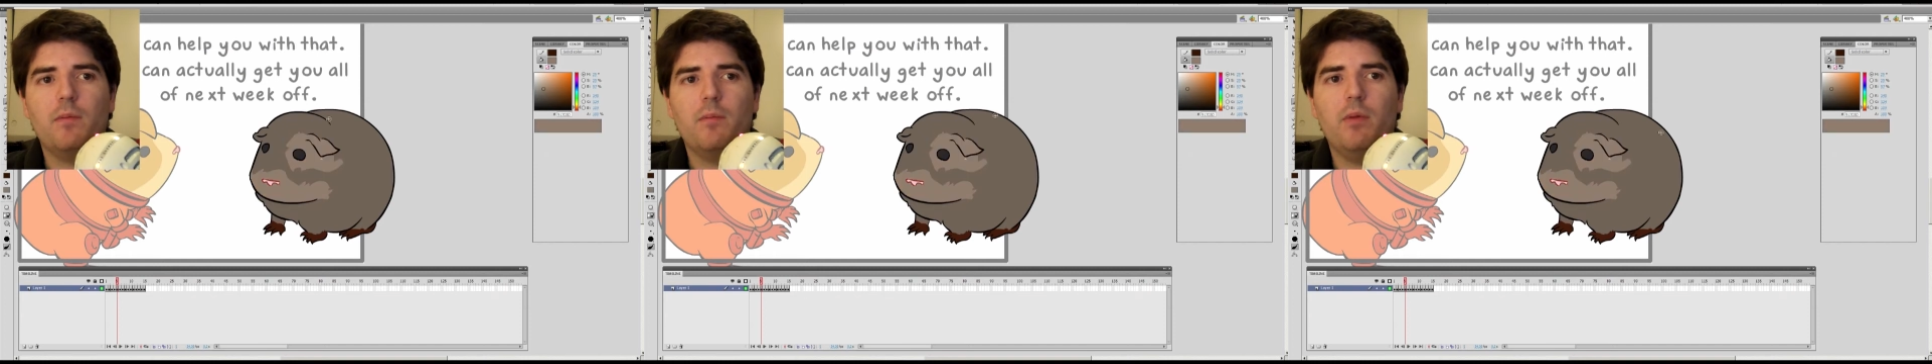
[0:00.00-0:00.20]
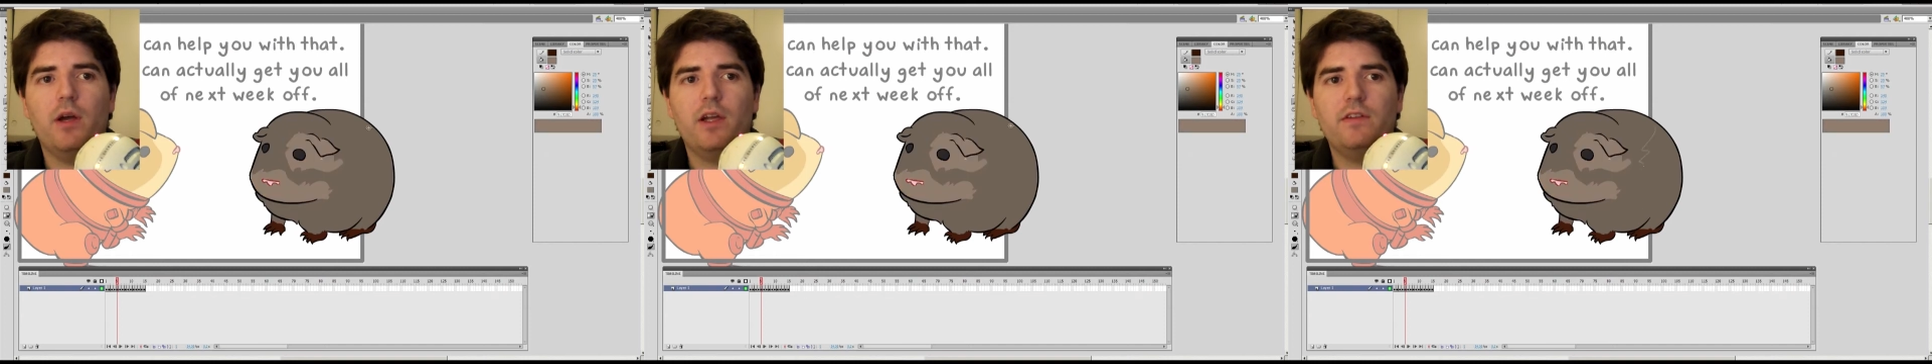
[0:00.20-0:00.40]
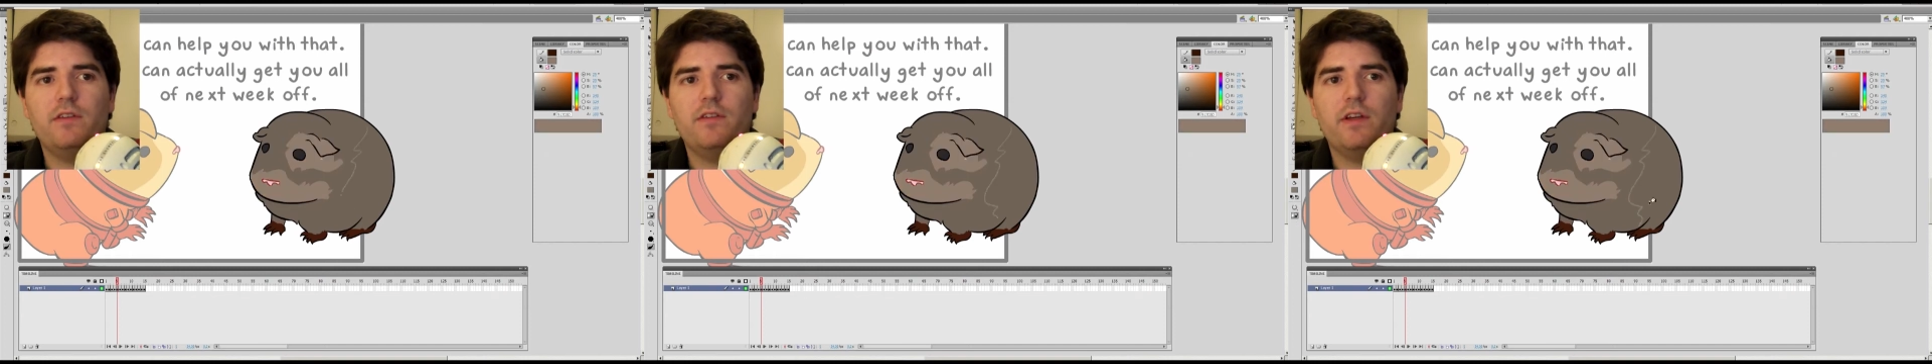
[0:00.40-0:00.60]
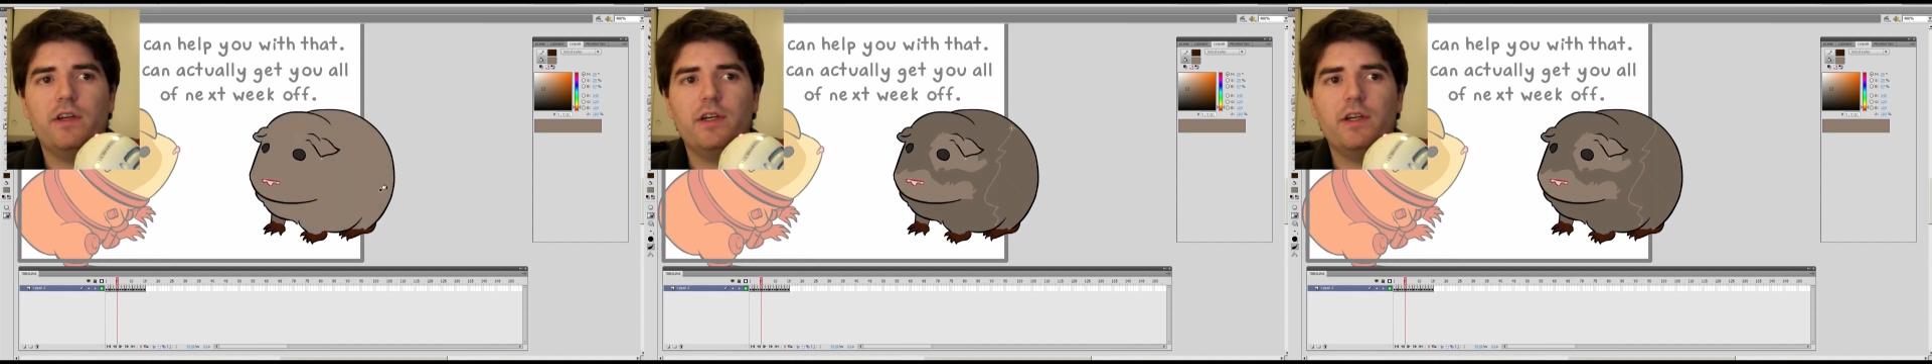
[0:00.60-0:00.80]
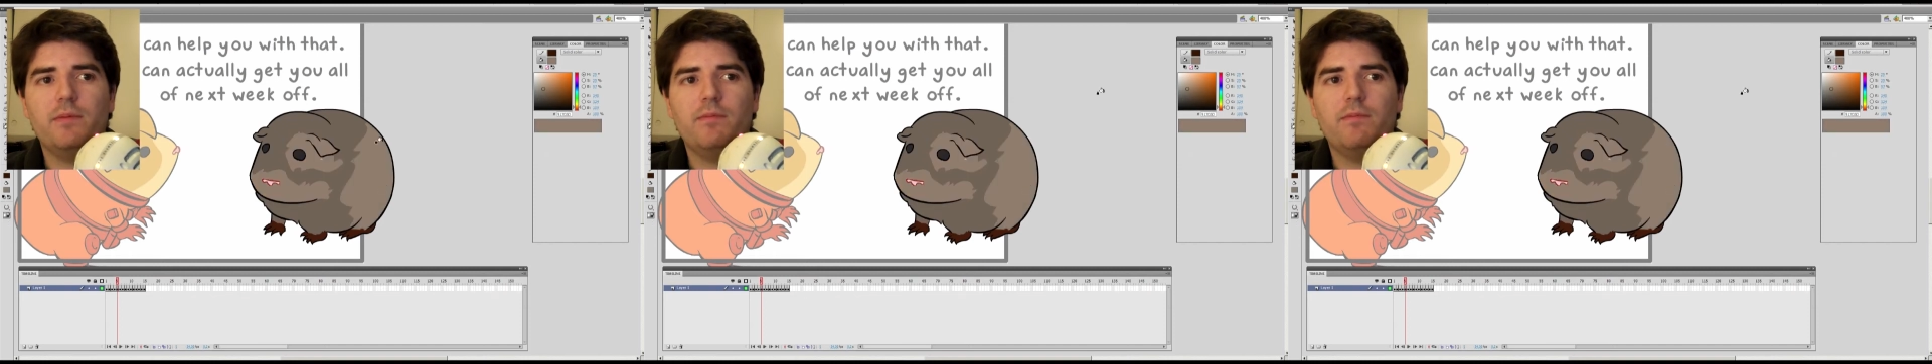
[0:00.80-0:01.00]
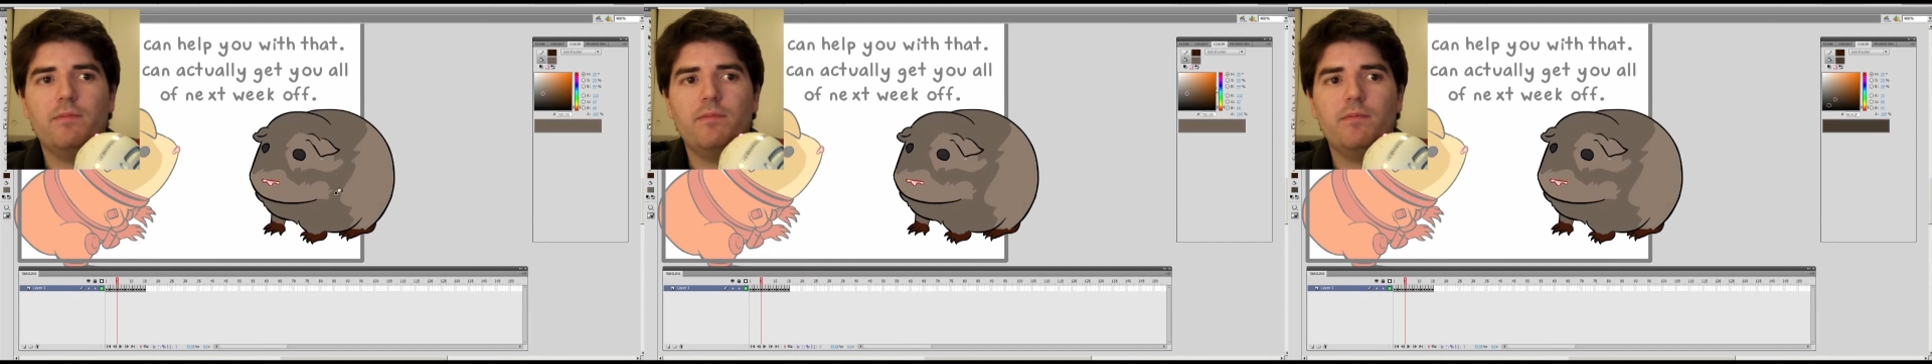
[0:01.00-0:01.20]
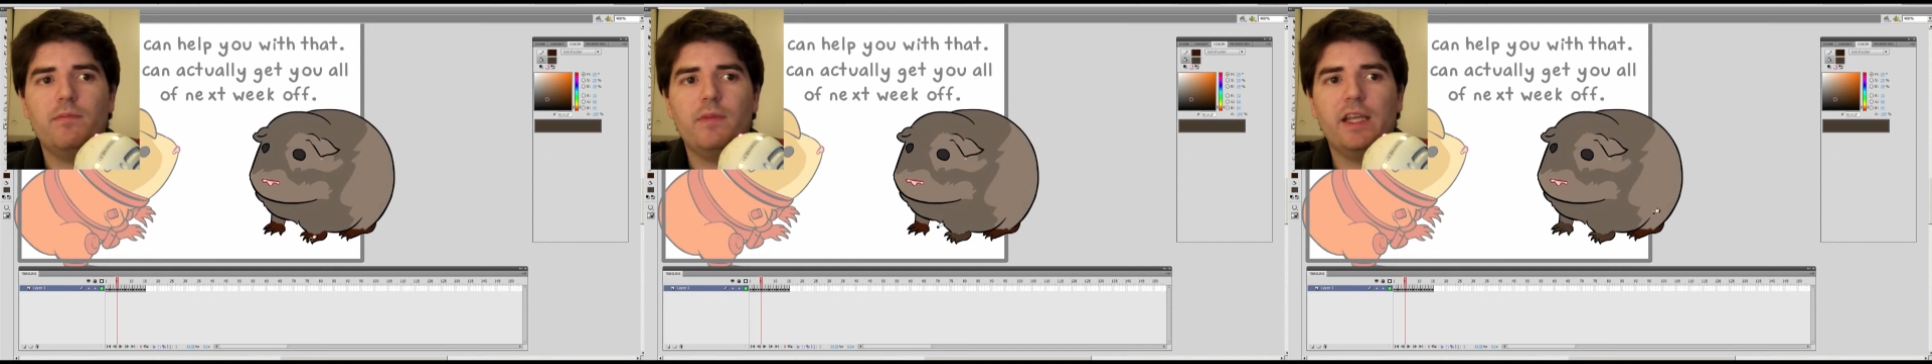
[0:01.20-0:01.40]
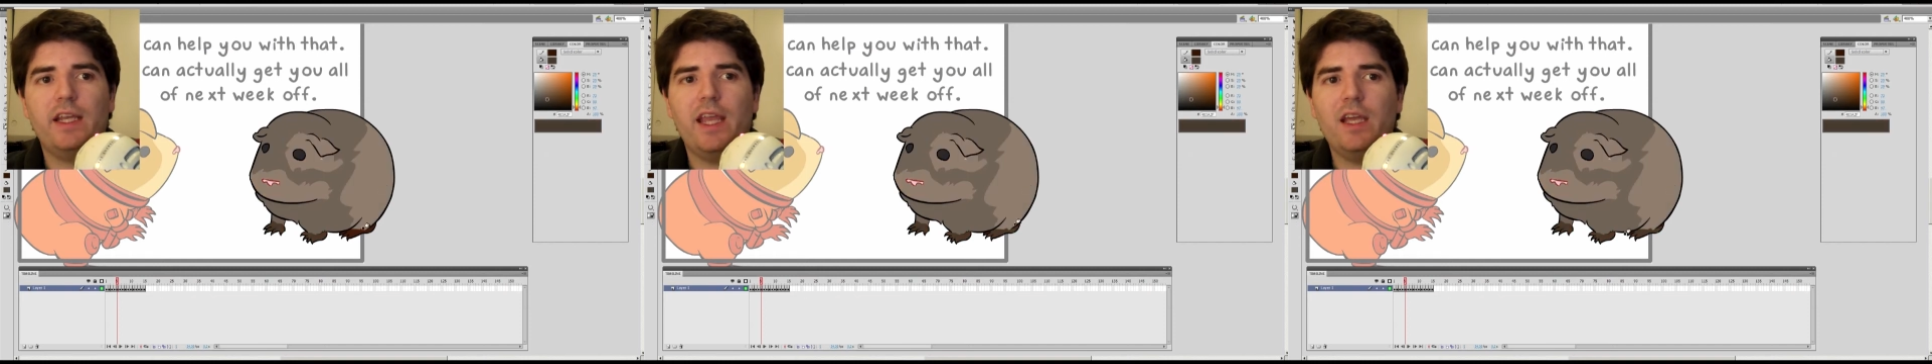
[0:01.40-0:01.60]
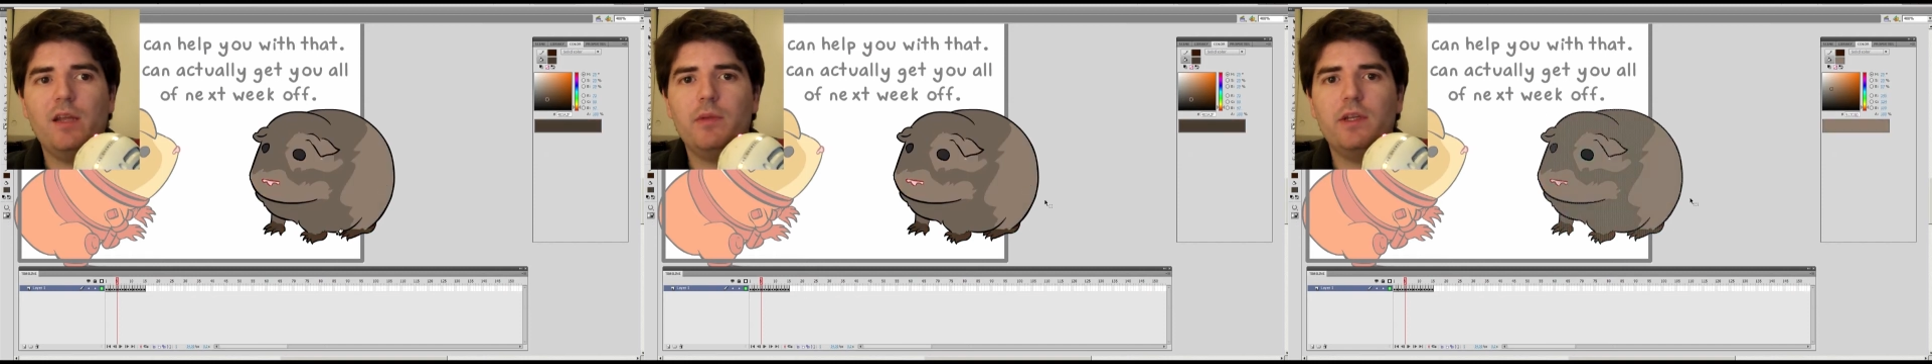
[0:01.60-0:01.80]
But it can